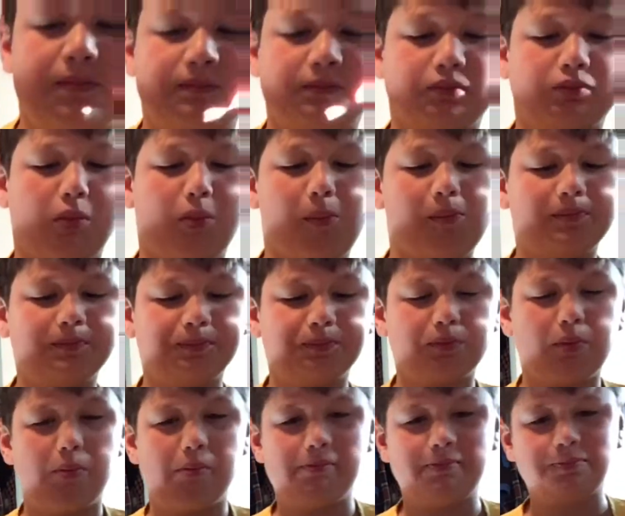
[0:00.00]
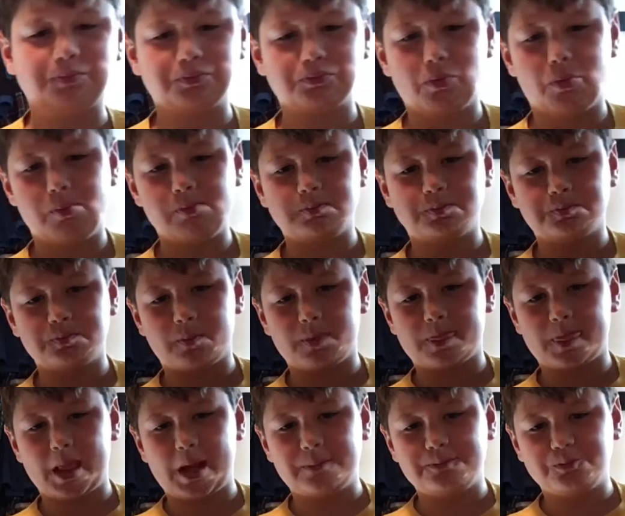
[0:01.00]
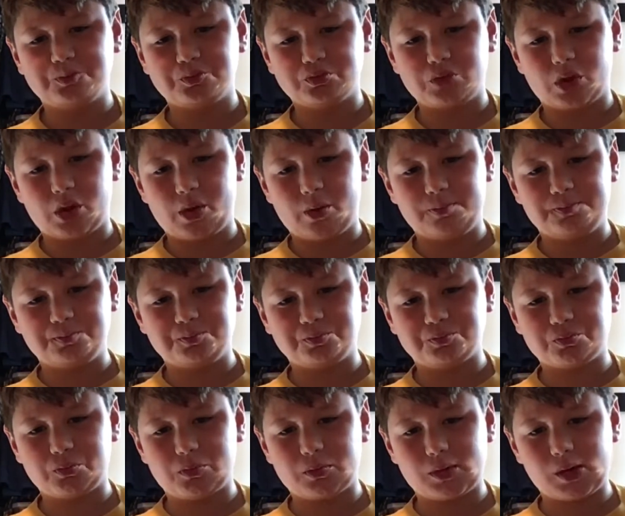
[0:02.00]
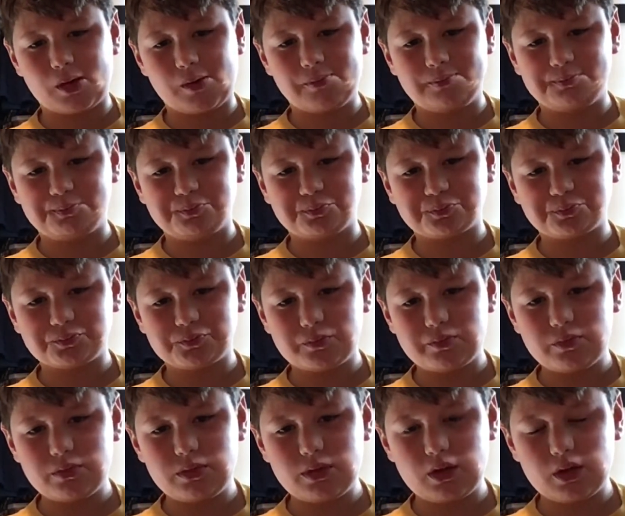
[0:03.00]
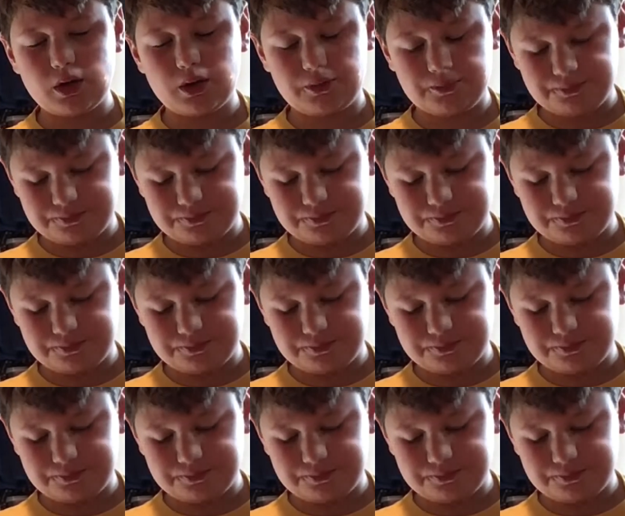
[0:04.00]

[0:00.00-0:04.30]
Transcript: of one to ten, I would do like a